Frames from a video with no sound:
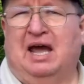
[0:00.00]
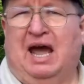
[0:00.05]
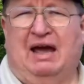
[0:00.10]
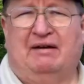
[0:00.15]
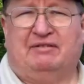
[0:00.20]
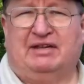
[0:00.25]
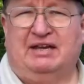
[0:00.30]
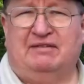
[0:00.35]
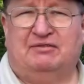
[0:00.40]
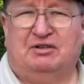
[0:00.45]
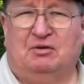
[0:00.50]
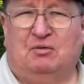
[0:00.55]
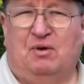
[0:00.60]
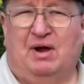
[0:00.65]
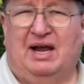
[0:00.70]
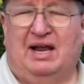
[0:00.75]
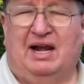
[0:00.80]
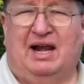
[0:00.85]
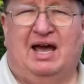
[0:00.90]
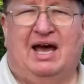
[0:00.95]
I've given
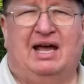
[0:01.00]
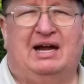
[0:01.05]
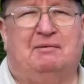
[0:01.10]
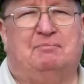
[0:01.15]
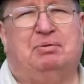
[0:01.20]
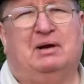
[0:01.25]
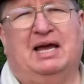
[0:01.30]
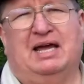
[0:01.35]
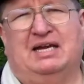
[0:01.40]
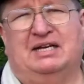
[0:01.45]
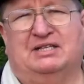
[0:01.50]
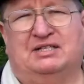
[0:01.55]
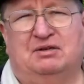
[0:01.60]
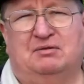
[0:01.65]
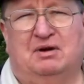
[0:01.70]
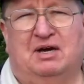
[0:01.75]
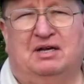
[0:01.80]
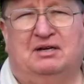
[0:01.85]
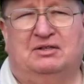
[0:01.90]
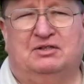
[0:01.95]
away a lot. I planted
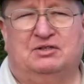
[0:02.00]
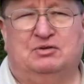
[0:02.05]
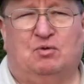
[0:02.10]
two hundred